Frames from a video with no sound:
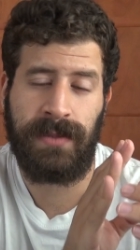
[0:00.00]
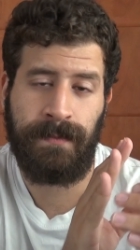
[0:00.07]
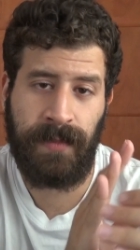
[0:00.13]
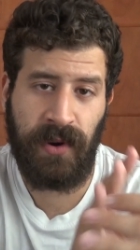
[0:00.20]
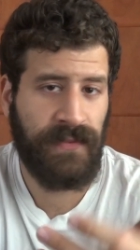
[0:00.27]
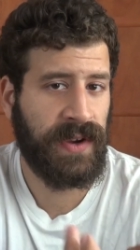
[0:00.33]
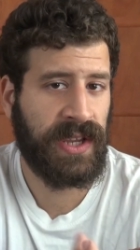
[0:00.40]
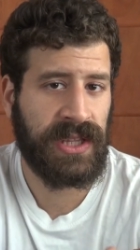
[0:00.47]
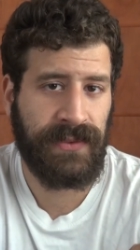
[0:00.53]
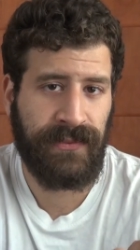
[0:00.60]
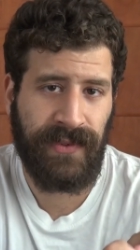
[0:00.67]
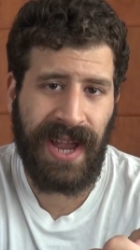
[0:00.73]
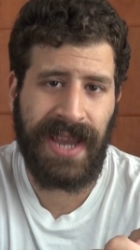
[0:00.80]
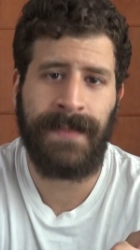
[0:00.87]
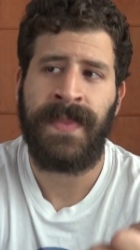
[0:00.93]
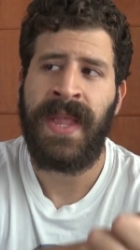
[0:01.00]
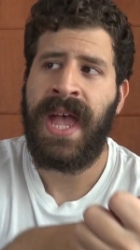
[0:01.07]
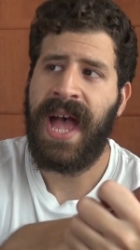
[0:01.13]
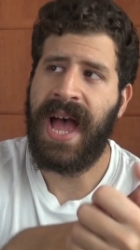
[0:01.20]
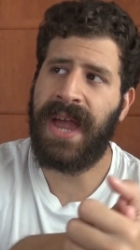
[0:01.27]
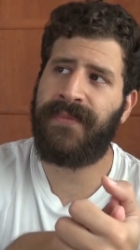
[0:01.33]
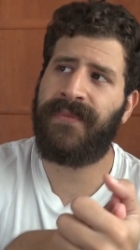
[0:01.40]
perfectly fine.
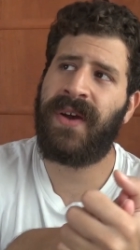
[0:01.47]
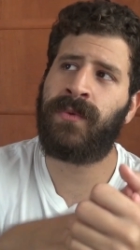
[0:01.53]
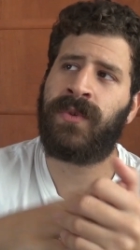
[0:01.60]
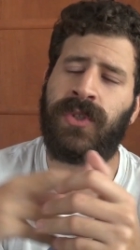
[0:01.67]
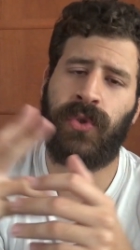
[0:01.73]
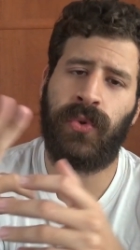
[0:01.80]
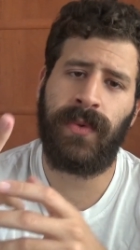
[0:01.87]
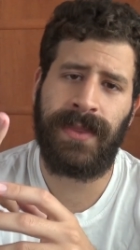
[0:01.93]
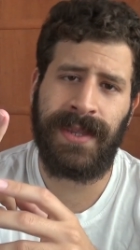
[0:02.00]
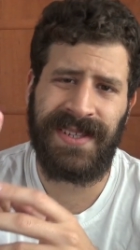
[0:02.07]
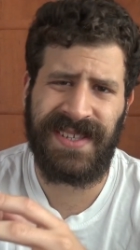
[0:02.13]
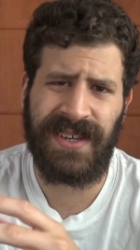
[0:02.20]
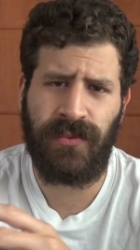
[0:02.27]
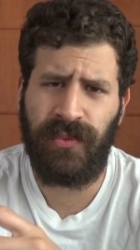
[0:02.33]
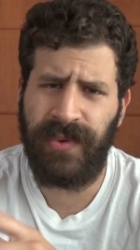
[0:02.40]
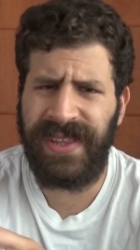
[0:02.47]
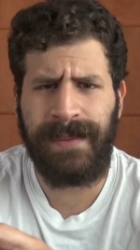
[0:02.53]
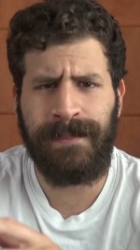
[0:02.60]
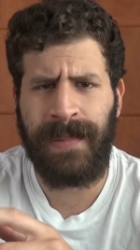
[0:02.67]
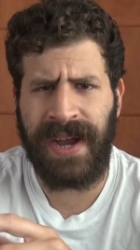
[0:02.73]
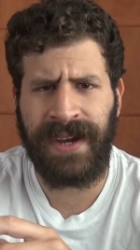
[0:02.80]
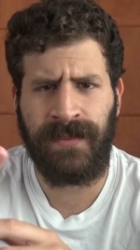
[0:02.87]
I found two things that
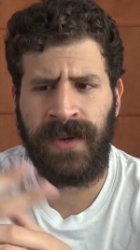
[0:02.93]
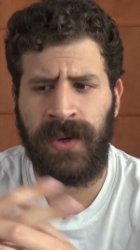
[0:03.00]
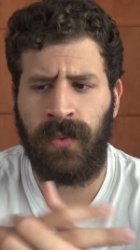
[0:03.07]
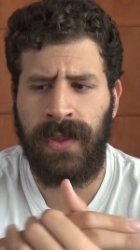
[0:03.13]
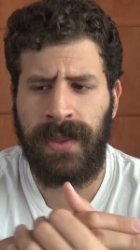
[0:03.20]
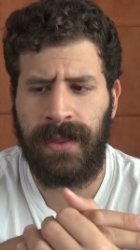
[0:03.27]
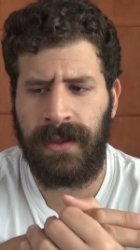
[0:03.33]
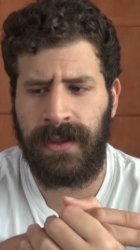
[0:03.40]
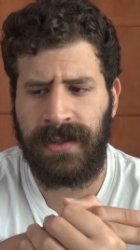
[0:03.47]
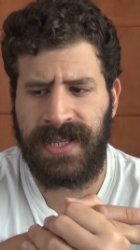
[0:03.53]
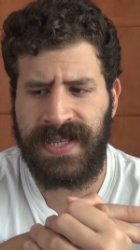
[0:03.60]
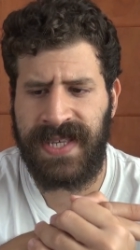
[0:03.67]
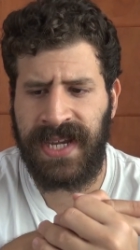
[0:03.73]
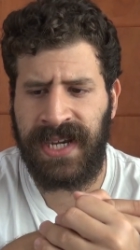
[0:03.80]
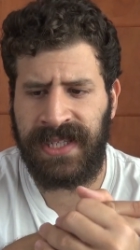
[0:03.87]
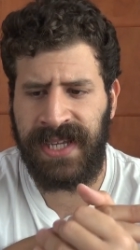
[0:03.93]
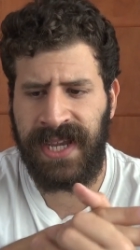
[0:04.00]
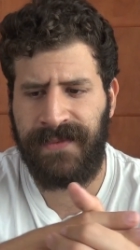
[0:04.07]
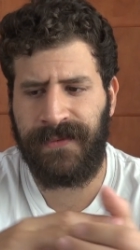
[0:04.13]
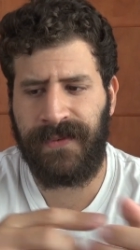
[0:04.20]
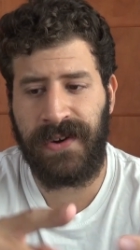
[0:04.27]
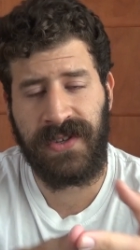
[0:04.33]
really bugged me with the
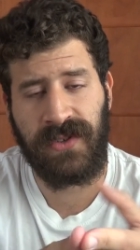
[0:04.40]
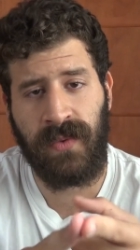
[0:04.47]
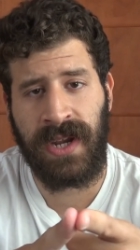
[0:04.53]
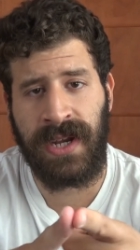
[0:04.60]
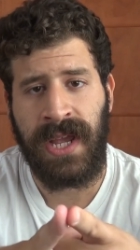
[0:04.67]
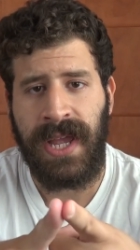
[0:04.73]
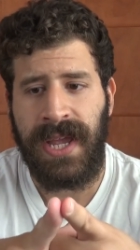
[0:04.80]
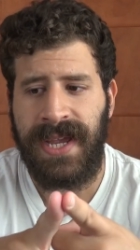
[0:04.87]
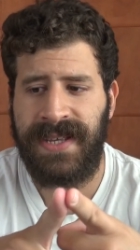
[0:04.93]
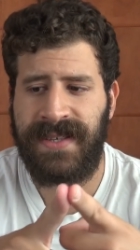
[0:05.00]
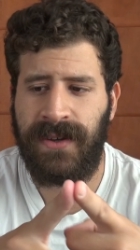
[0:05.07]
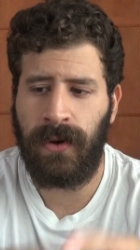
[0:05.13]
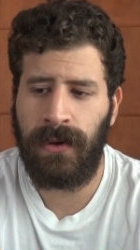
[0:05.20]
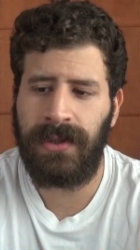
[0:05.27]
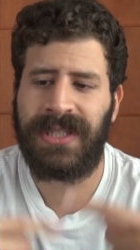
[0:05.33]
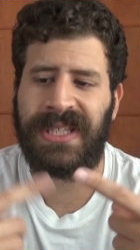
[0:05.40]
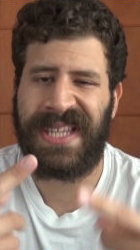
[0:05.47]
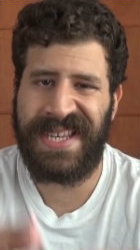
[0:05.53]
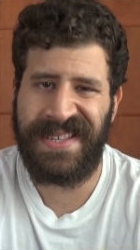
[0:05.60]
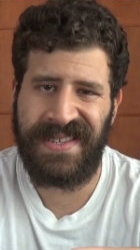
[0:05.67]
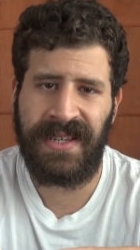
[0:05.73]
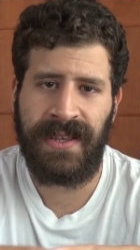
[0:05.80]
Sennelier. First one is the whole
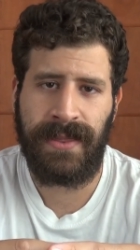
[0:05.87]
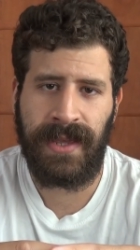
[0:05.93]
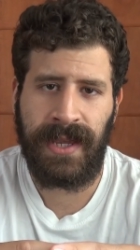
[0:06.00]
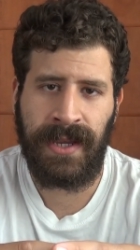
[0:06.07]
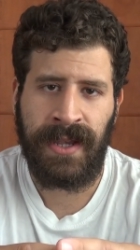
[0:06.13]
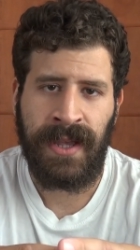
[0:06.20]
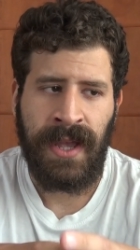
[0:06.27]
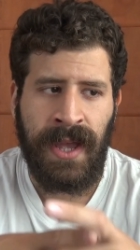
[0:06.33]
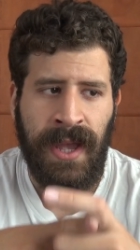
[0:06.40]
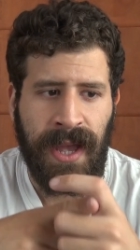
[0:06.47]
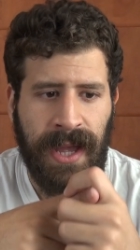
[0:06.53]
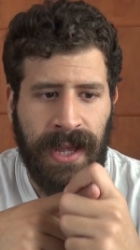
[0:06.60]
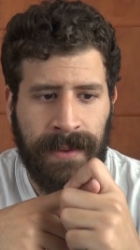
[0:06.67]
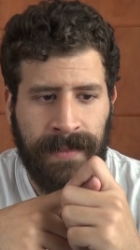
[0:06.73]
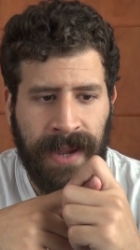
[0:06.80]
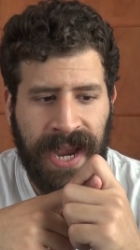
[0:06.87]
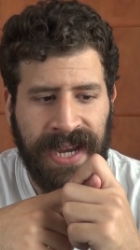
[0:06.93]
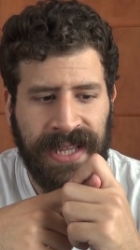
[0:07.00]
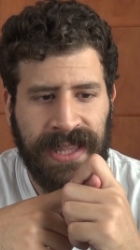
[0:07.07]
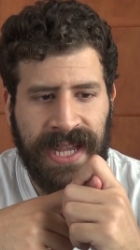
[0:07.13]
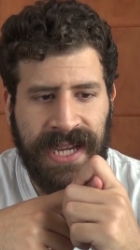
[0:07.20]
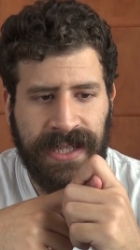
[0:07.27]
glazing thing. Um,
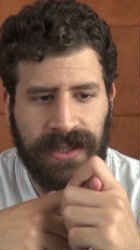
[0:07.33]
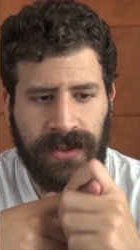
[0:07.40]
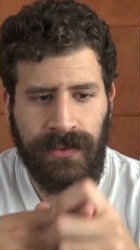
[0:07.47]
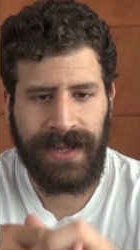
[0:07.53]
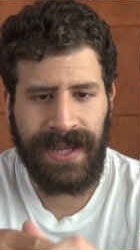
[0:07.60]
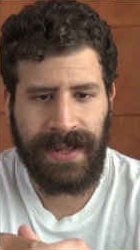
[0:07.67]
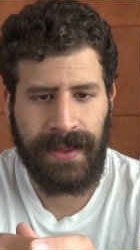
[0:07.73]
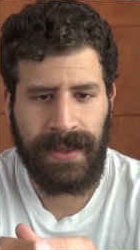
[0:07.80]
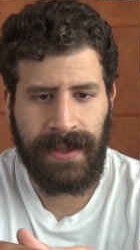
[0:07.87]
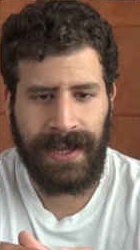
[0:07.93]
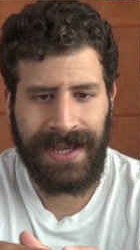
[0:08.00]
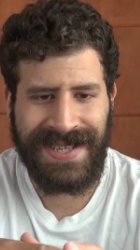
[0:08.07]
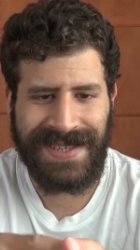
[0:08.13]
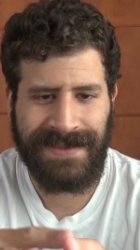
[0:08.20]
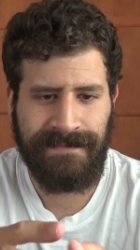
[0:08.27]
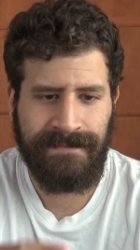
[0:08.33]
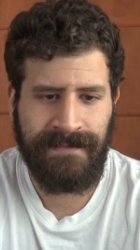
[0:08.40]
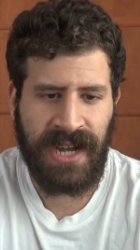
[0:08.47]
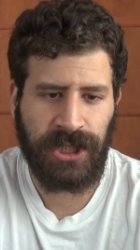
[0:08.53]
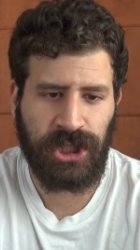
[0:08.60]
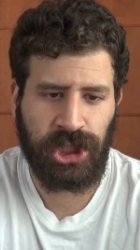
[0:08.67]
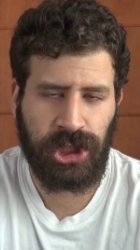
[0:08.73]
I like to get as
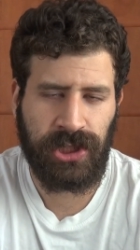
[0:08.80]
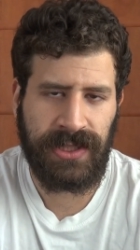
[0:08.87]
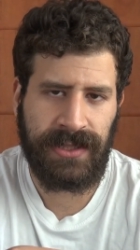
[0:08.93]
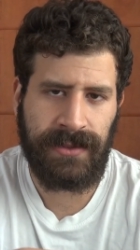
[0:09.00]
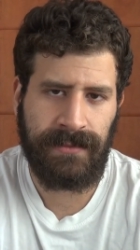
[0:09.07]
much